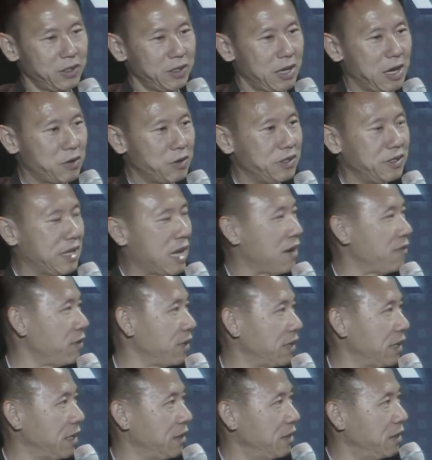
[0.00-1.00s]
how to
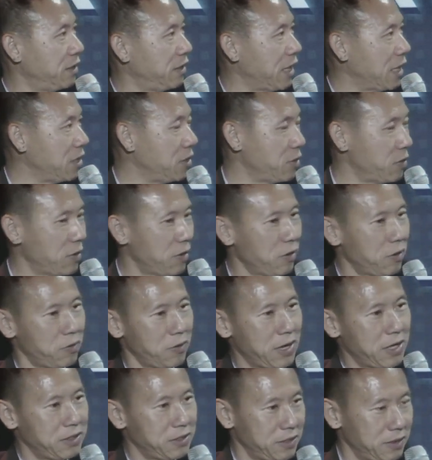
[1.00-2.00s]
navigate the 10-year
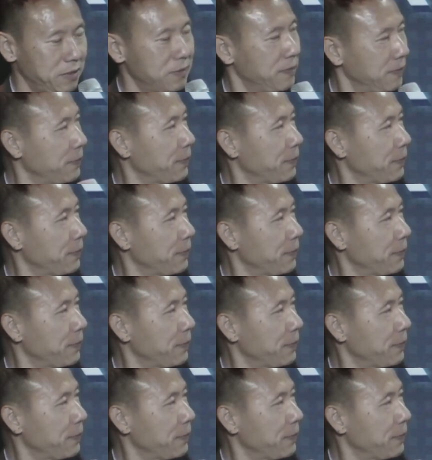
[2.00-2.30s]
horizon.